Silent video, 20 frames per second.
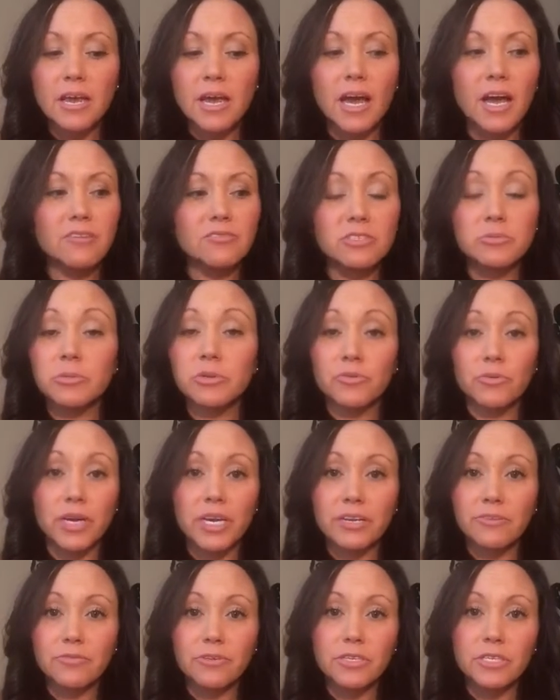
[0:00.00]
have to be
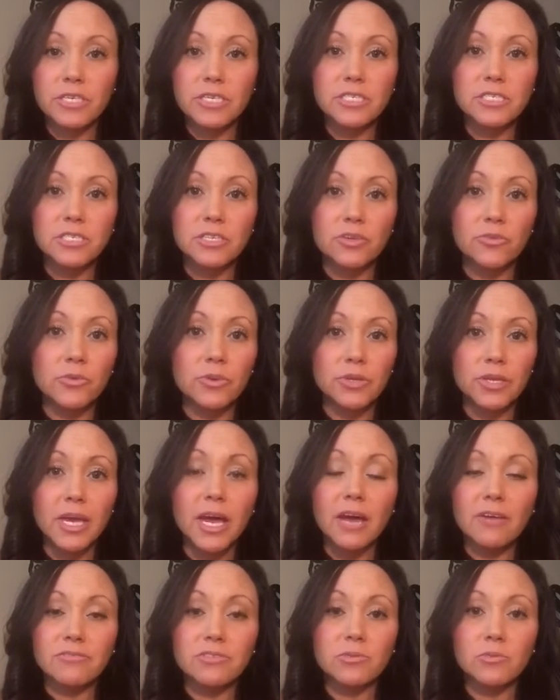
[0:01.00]
ready for this and you really
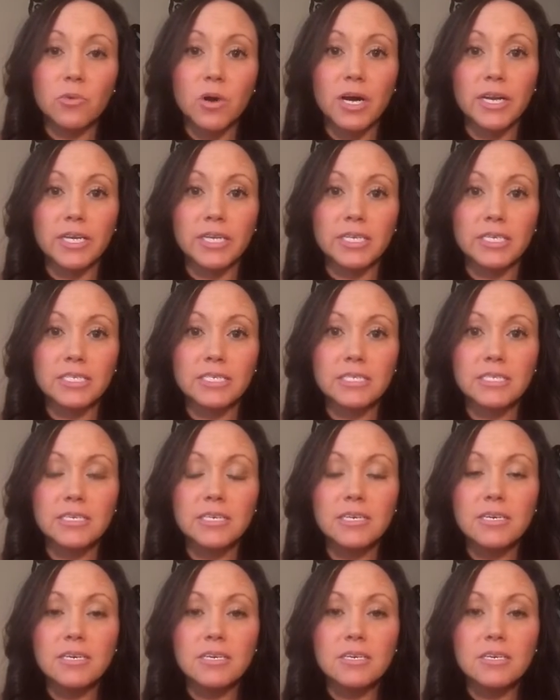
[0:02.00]
have to want it.